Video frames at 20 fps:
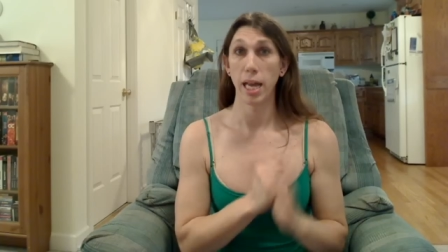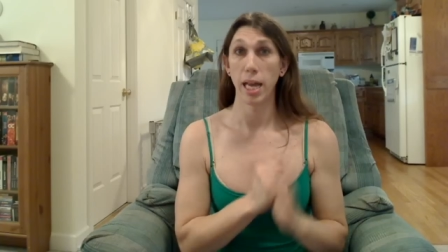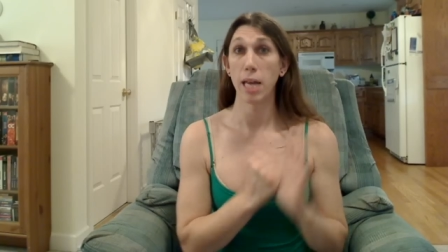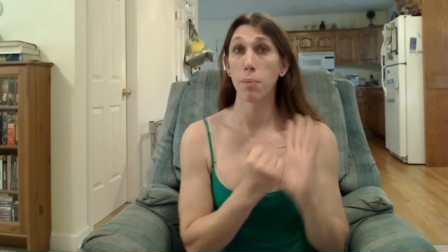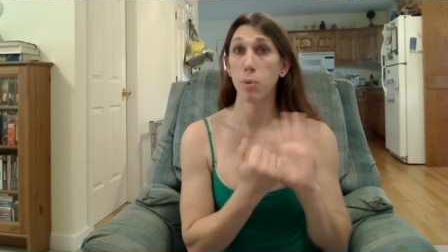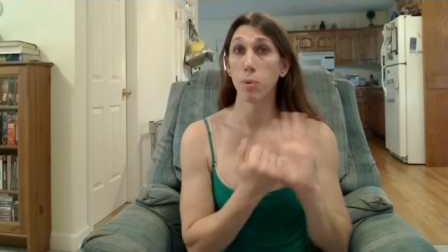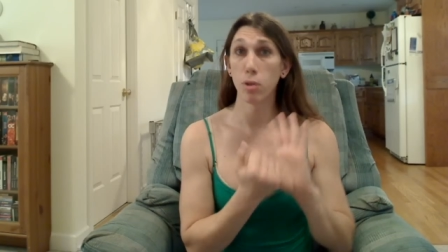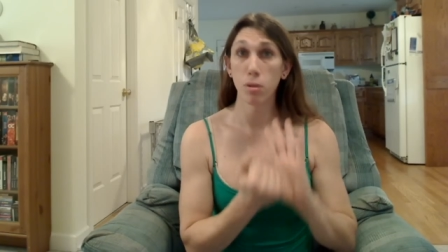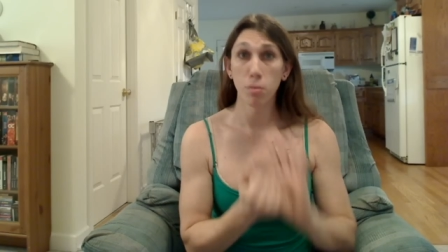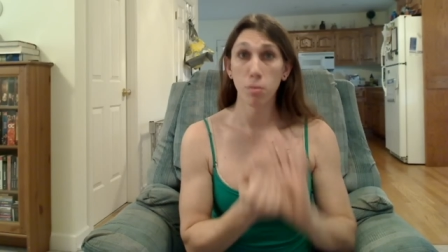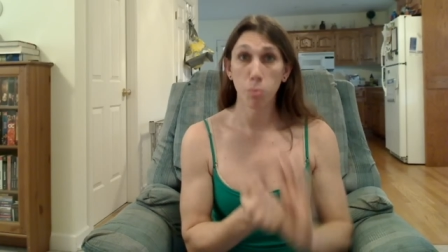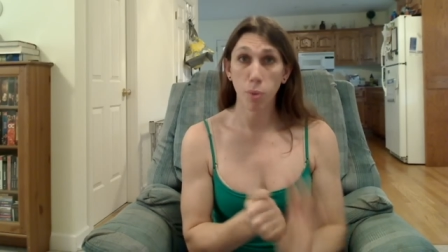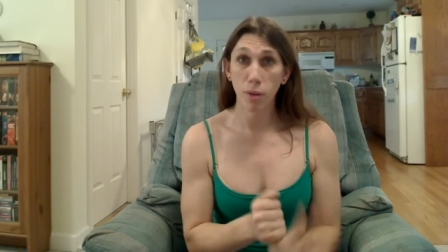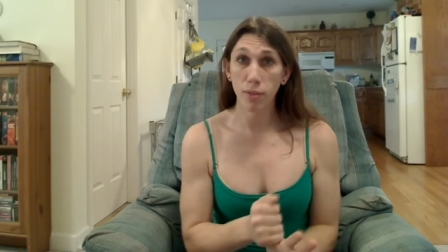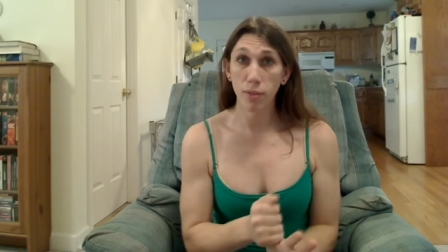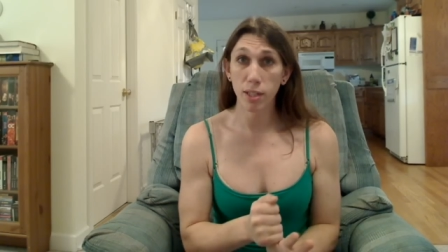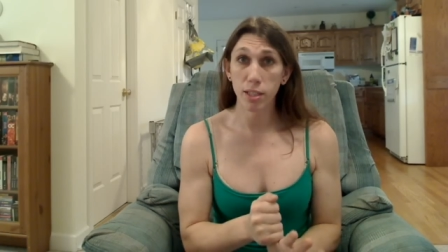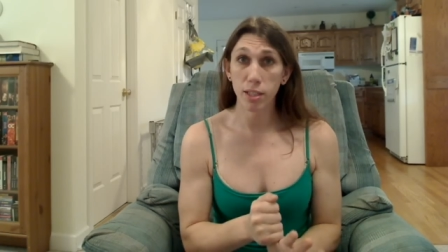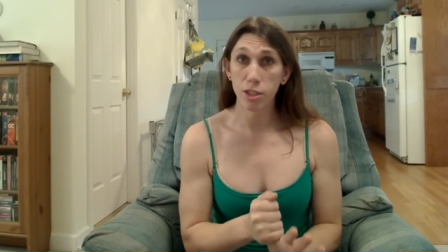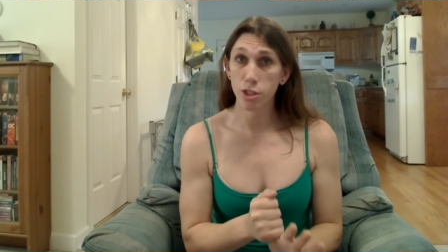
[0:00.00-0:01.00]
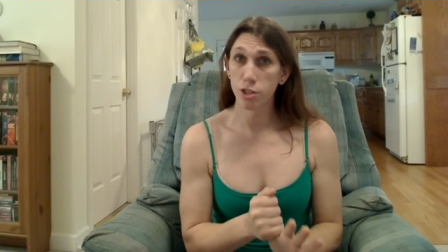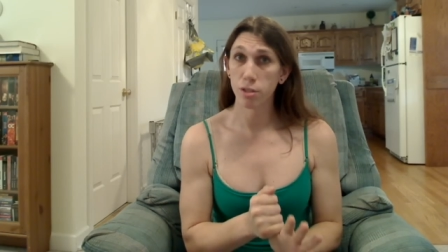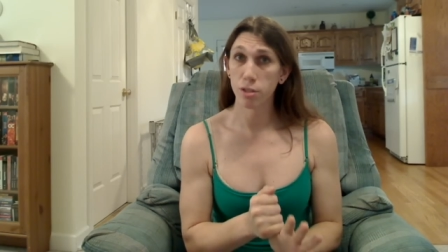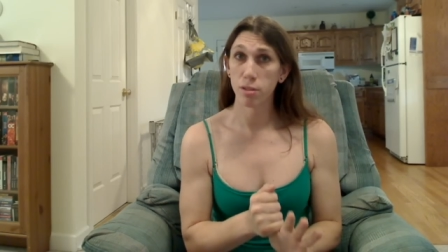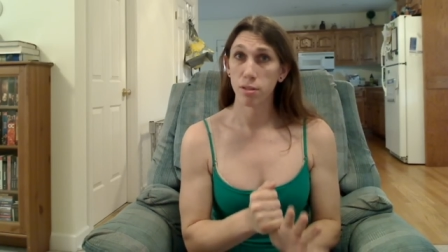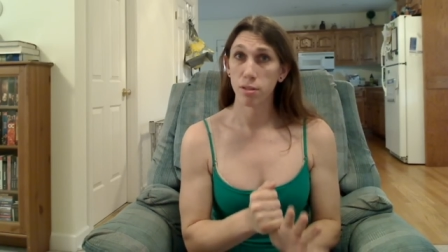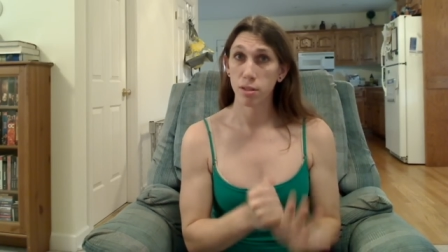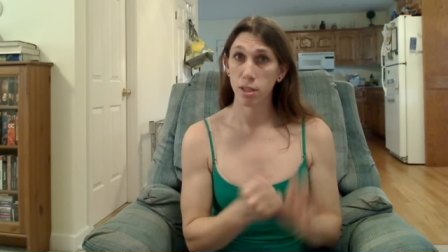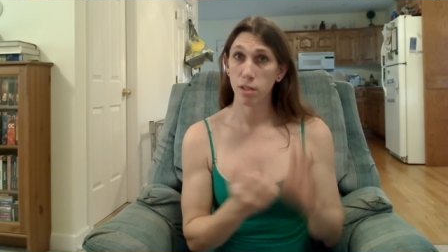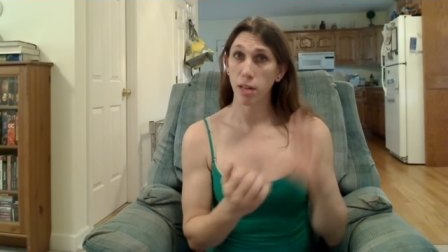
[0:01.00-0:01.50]
able
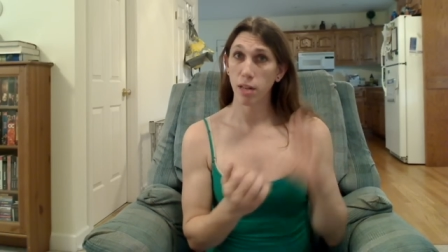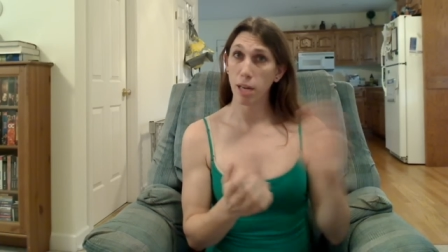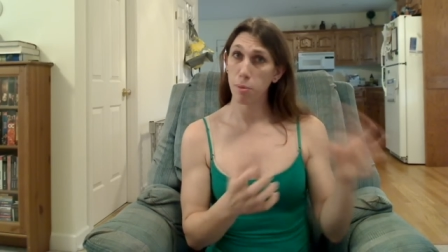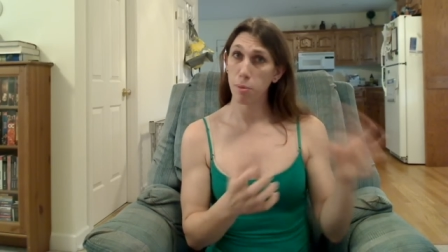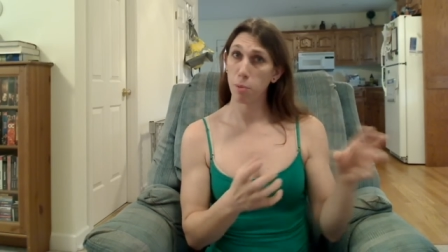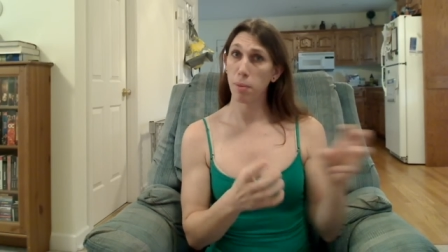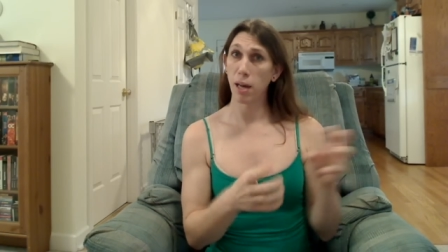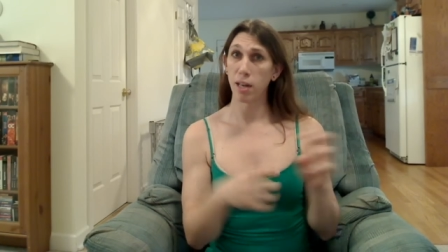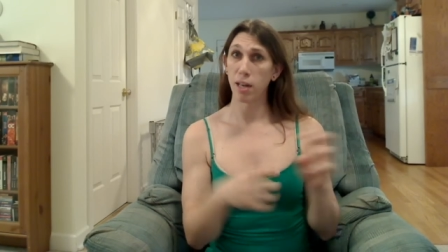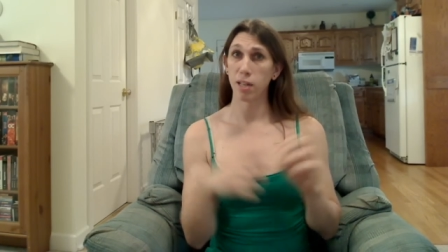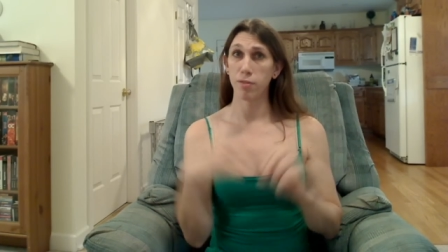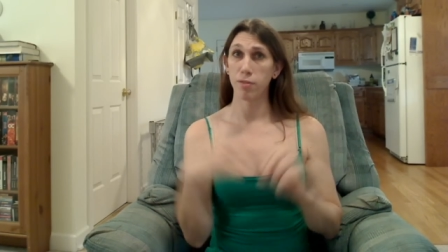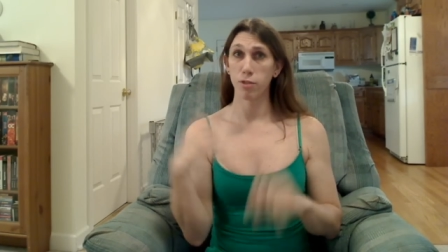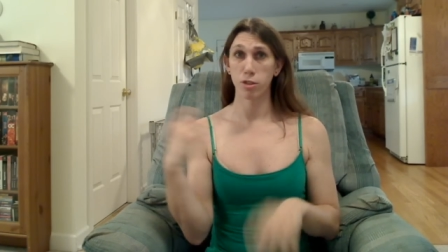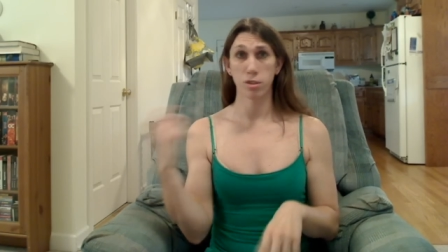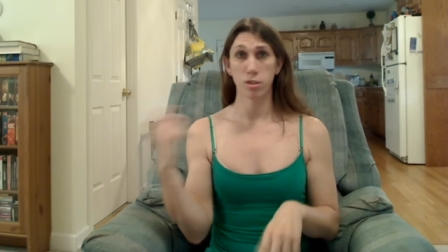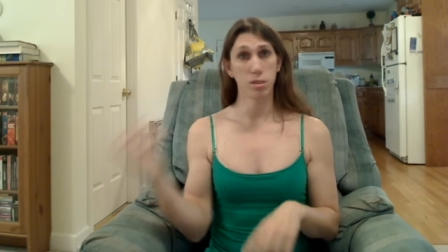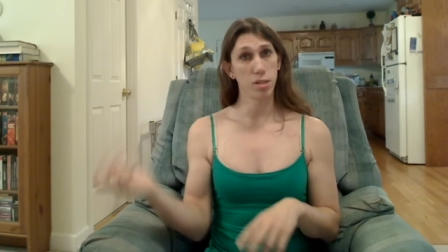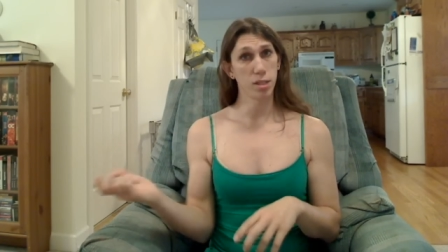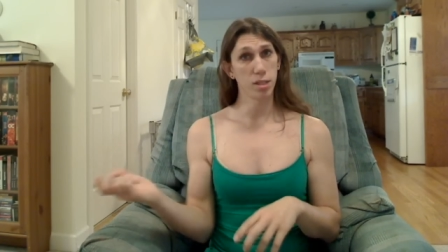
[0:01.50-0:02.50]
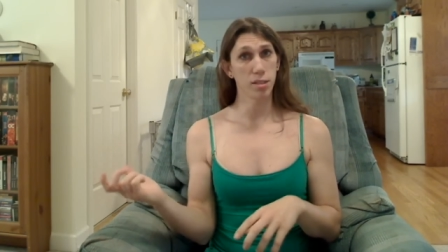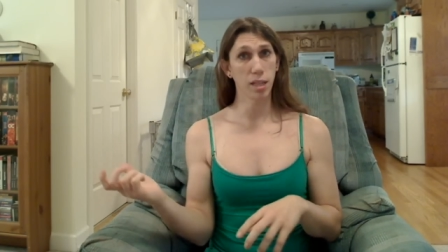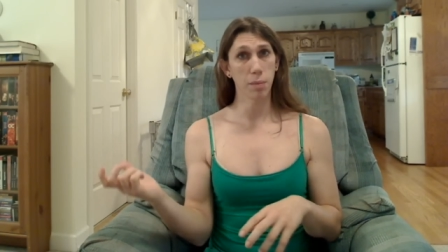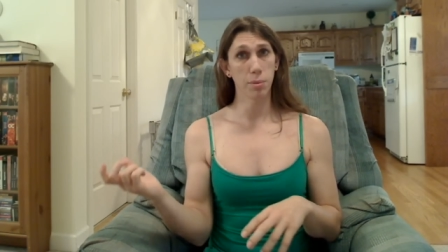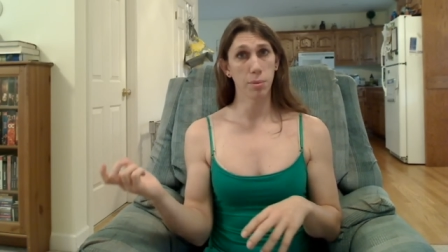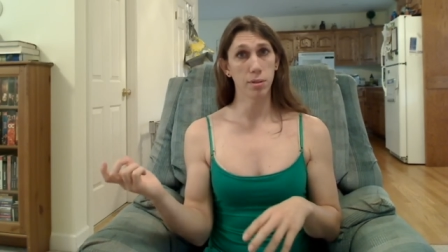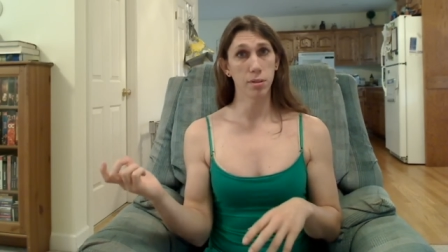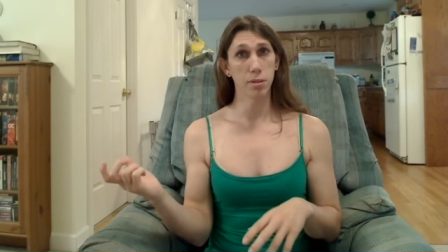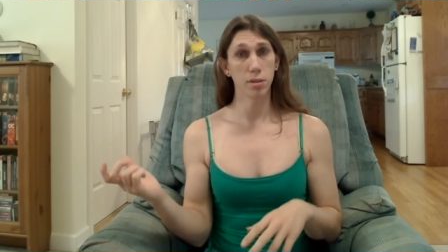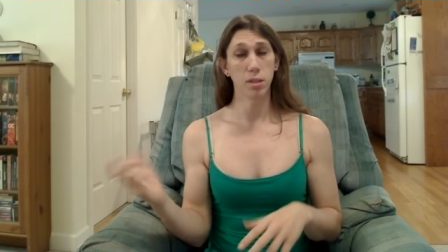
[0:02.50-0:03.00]
privilege, you know, able-bodied versus
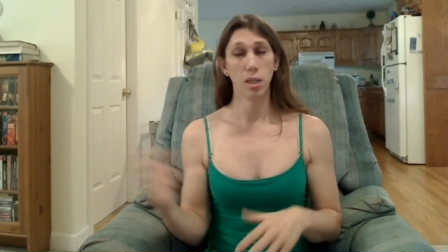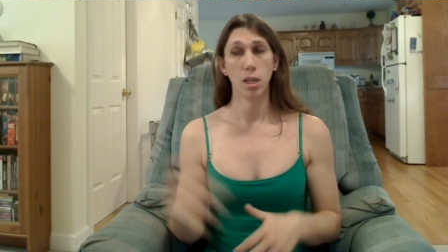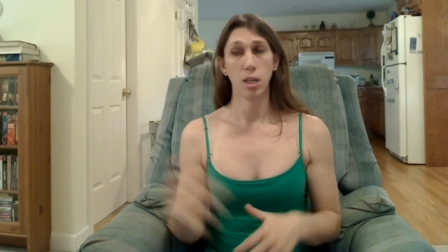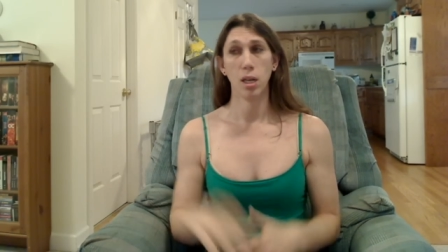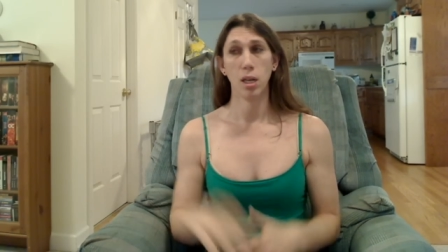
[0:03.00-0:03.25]
disabled.